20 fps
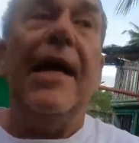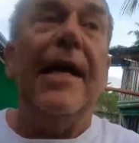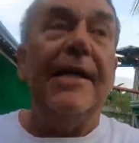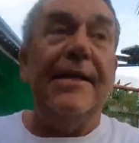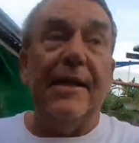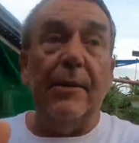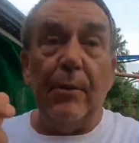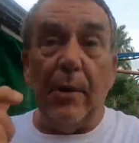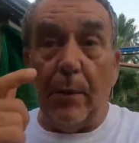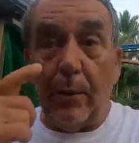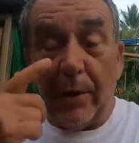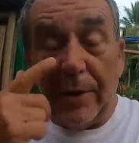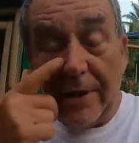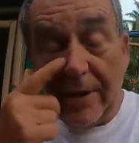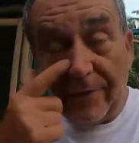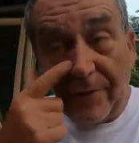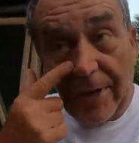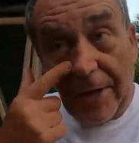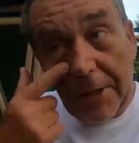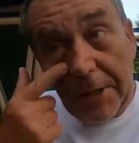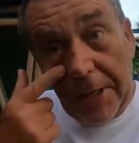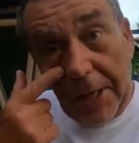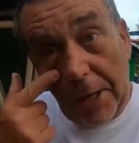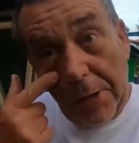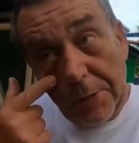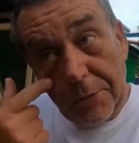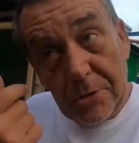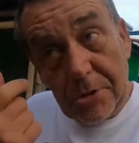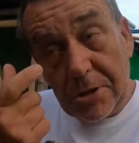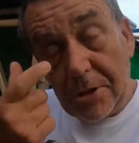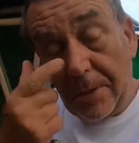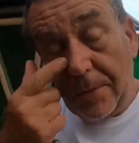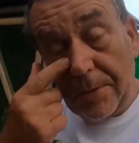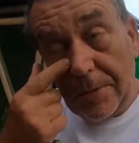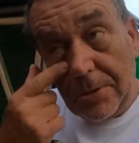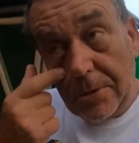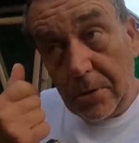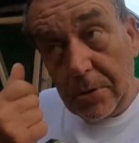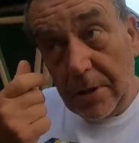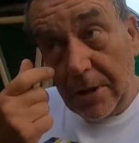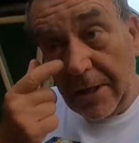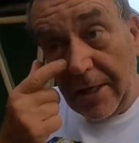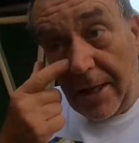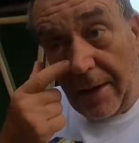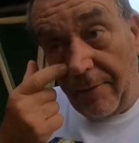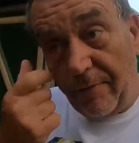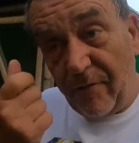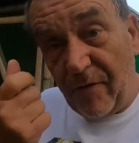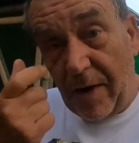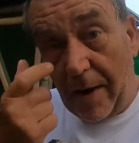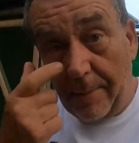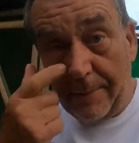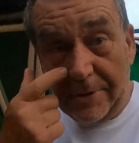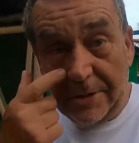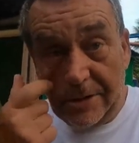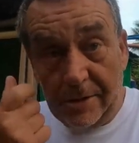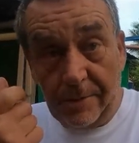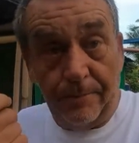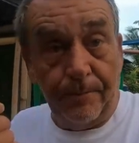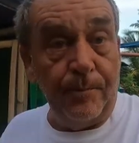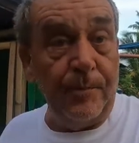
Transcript: He said, where we give our goats to the farmers,